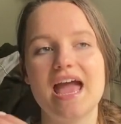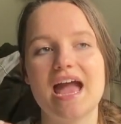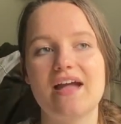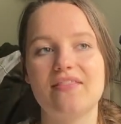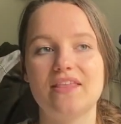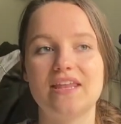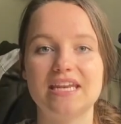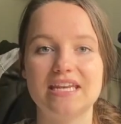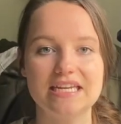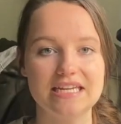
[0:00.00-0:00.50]

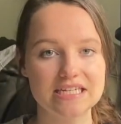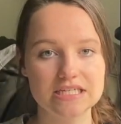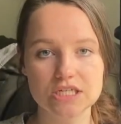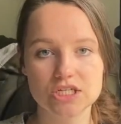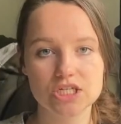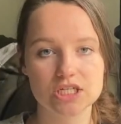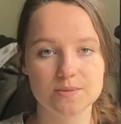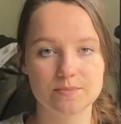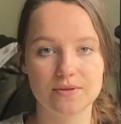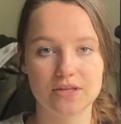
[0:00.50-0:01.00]
and then an
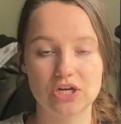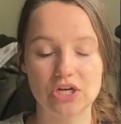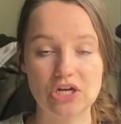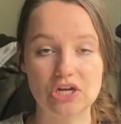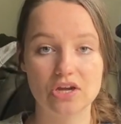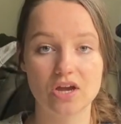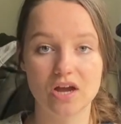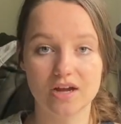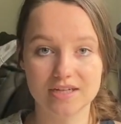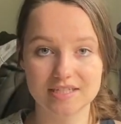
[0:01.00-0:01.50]

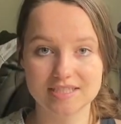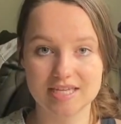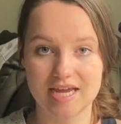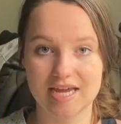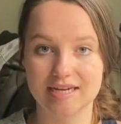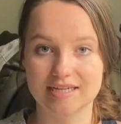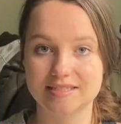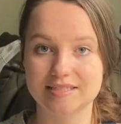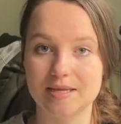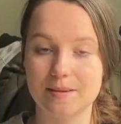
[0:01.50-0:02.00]
interdisciplinary
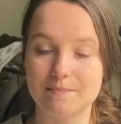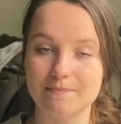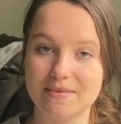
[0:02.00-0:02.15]
context